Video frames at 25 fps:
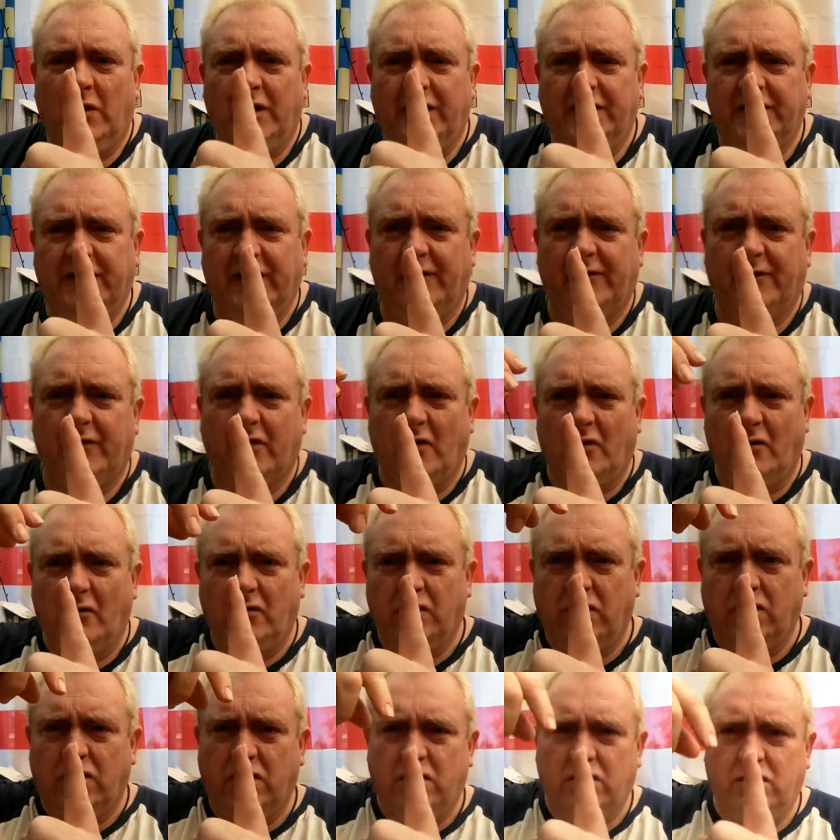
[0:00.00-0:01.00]
where your
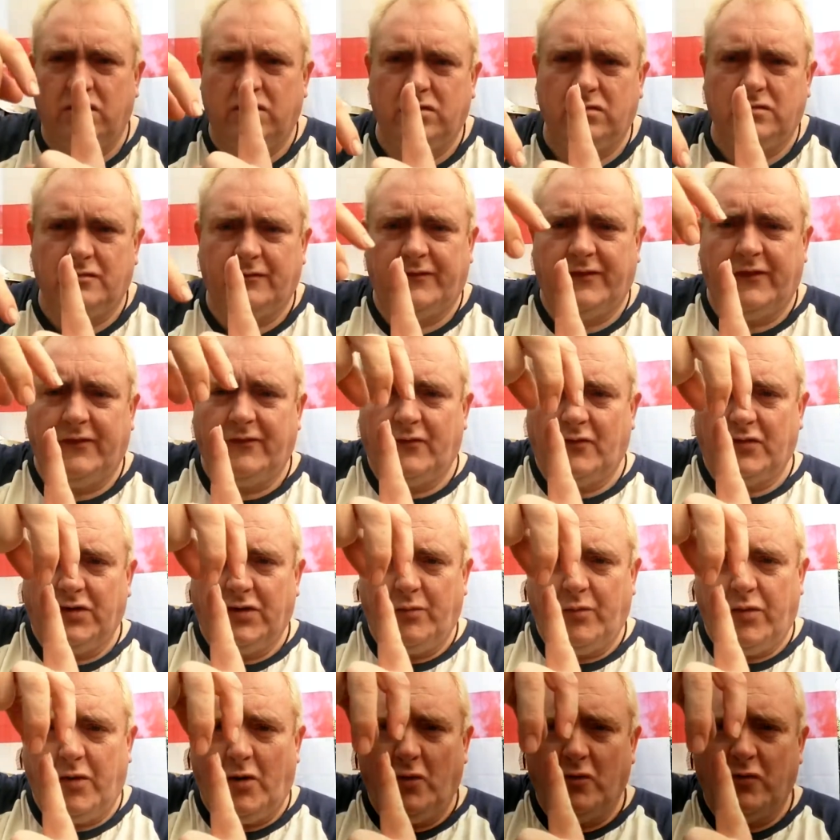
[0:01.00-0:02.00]
disco sits
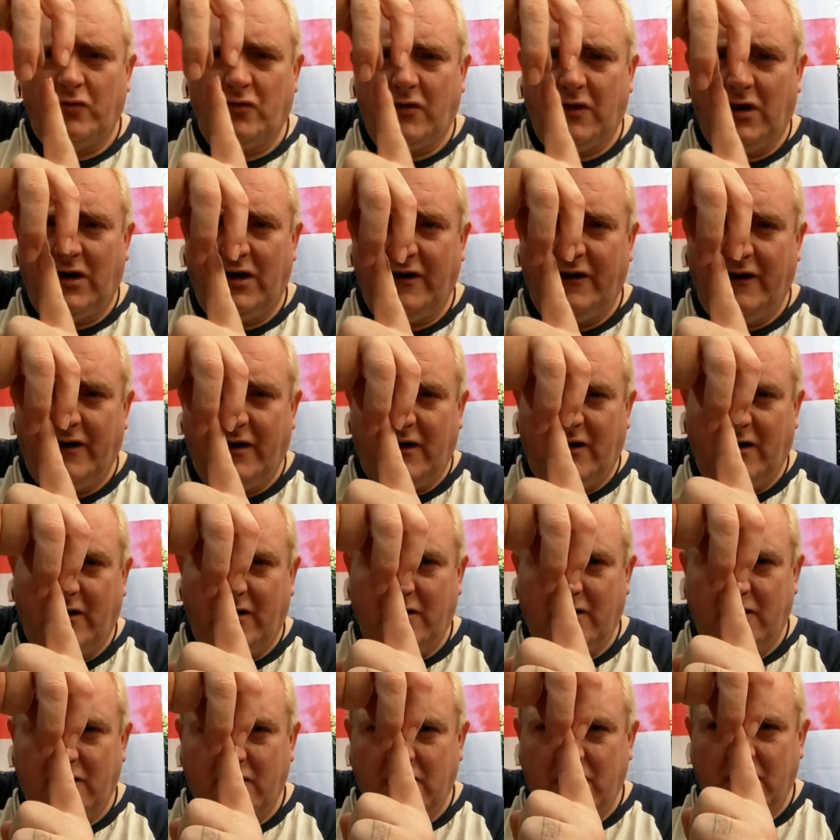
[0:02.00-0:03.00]
on your post like
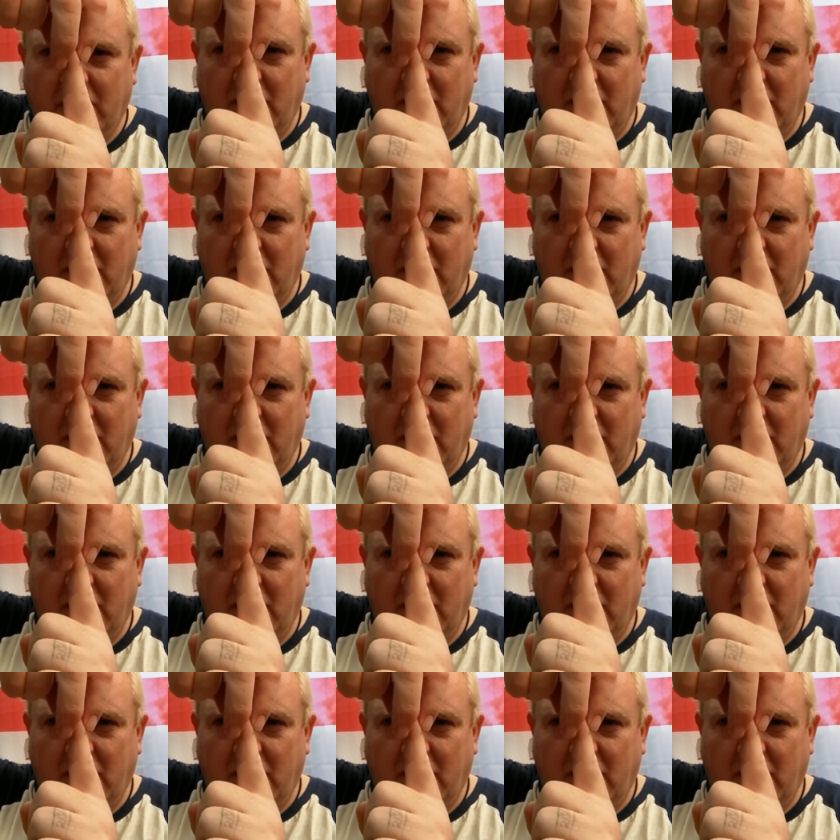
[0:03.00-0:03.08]
that,